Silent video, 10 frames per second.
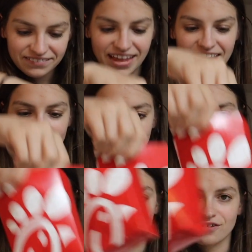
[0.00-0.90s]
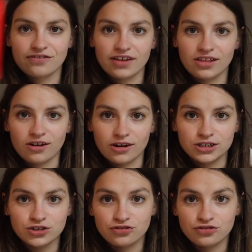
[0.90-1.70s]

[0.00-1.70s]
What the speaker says: I got myself a large